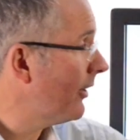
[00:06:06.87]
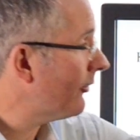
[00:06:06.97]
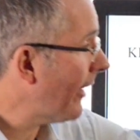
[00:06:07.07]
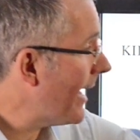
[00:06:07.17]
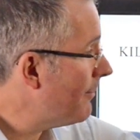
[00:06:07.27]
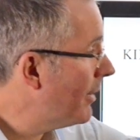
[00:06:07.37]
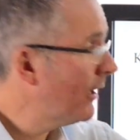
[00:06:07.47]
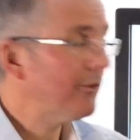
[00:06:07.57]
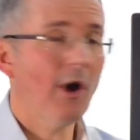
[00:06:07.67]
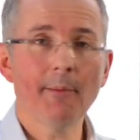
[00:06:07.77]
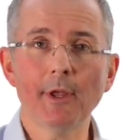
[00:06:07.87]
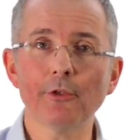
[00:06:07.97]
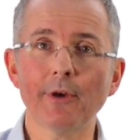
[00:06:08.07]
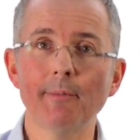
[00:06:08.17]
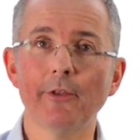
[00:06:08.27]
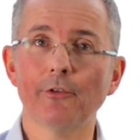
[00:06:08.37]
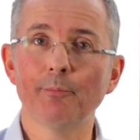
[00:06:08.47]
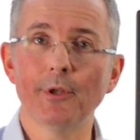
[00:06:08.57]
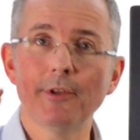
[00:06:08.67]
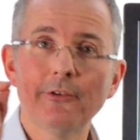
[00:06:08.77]
same timing, 3 months,
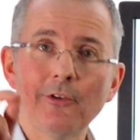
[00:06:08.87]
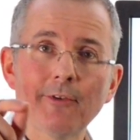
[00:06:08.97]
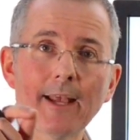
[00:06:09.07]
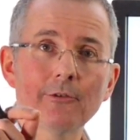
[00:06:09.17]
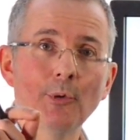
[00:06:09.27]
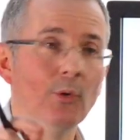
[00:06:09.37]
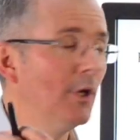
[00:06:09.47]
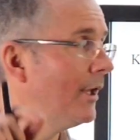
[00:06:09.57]
but this is flexible.